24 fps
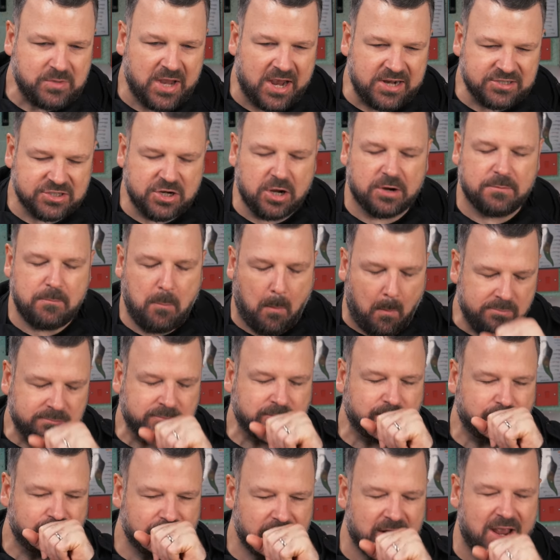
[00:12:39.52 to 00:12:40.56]
Has got
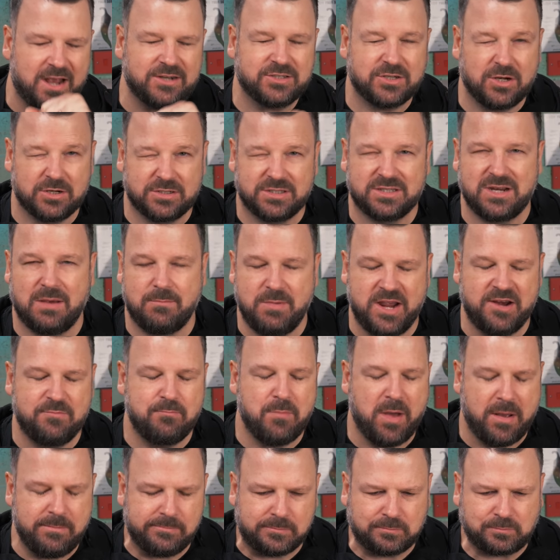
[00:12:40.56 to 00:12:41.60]
some heat,
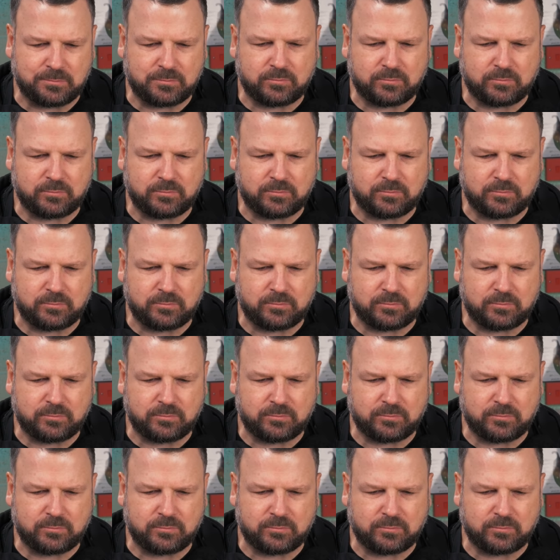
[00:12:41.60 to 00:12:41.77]
but